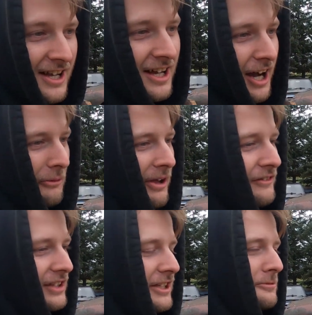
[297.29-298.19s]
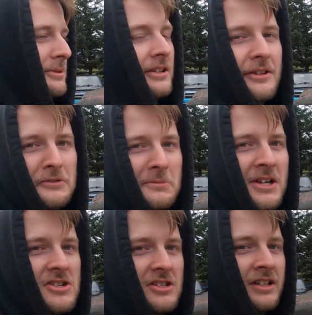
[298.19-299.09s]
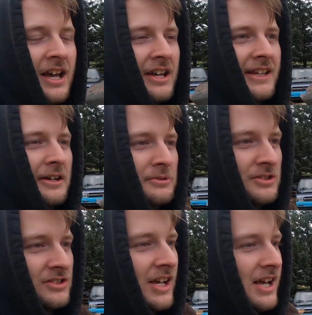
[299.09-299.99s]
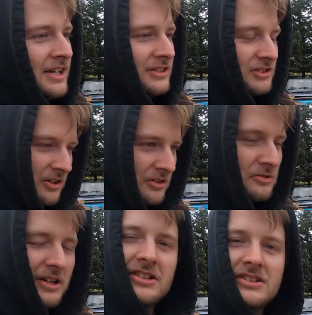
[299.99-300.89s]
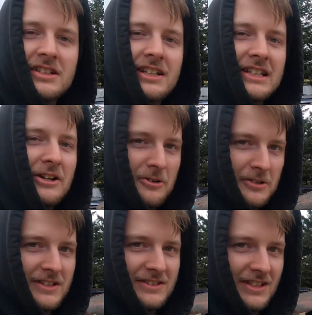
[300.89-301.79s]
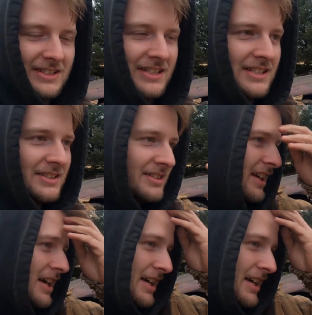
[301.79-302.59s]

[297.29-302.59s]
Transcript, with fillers: Uh, we have a little bit of information that was started racing in the early 60s.